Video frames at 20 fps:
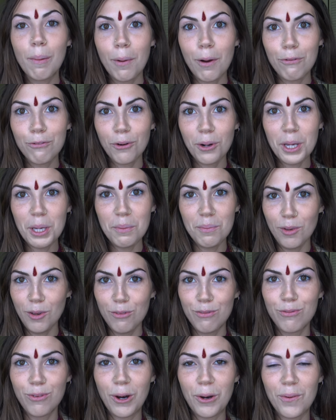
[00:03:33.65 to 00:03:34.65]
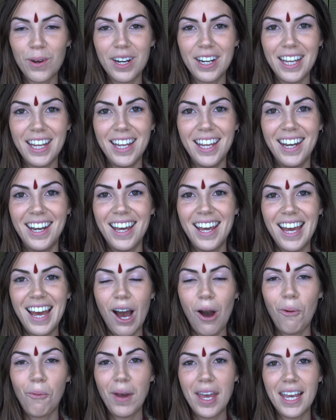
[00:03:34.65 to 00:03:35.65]
before you move forward in
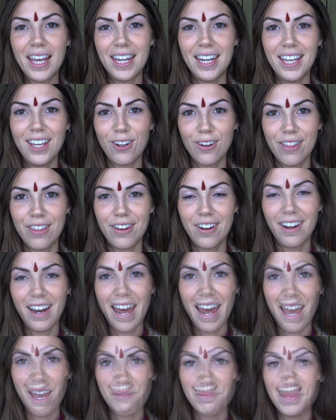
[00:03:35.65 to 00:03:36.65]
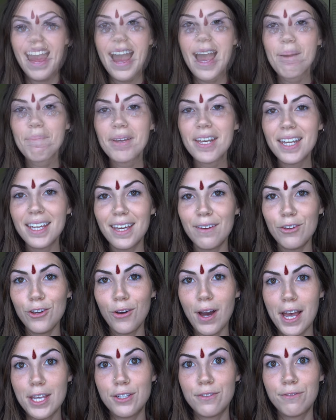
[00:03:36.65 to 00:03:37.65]
awakening your third eye. I'm going to give you
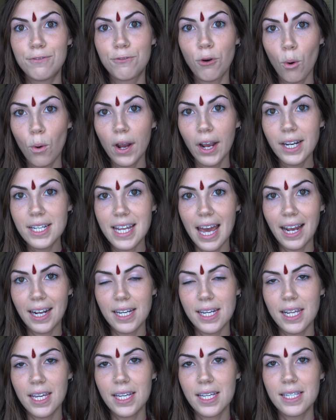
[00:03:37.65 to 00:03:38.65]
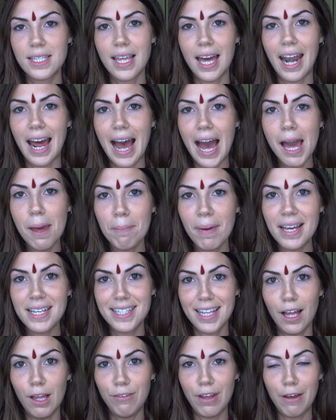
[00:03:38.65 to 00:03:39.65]
guys 4 techniques that I
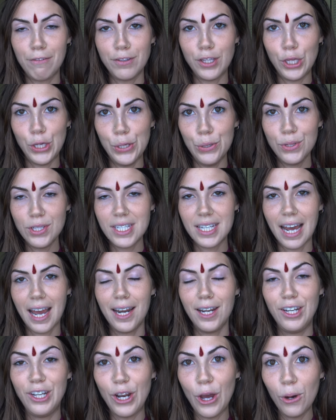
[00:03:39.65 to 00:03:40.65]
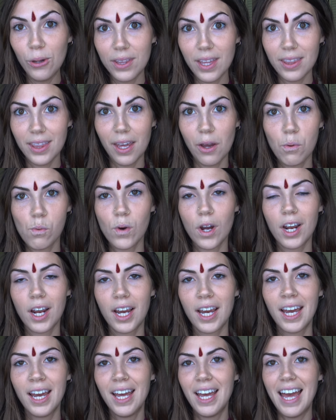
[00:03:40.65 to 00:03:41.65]
myself have used. I know that they
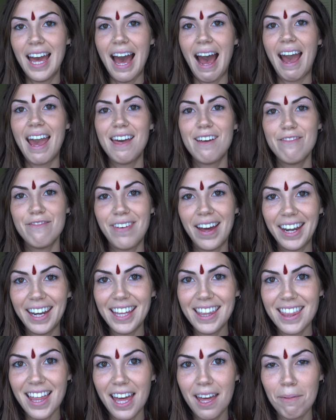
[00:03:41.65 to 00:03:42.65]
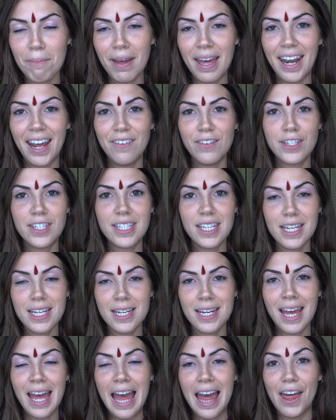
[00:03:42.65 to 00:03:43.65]
work. I have vetted them, and I've
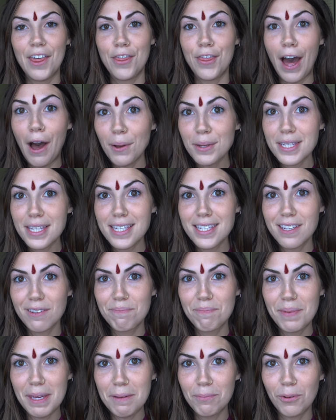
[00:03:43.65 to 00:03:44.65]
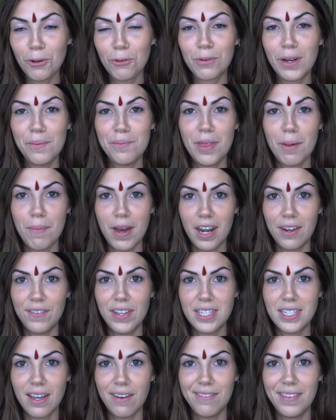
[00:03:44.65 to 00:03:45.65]
seen thousands of people reap the
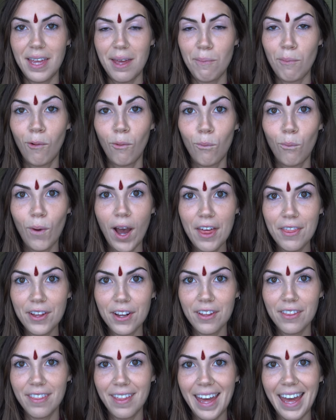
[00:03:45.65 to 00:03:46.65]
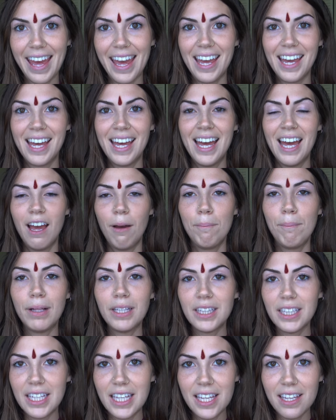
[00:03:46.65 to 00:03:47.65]
benefits of them, whether they
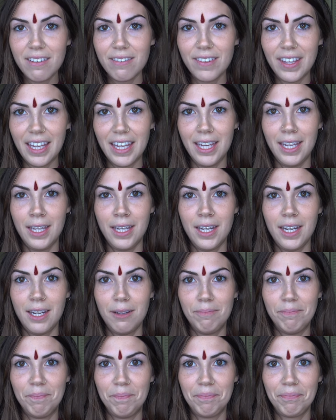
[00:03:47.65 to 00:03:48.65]
believe in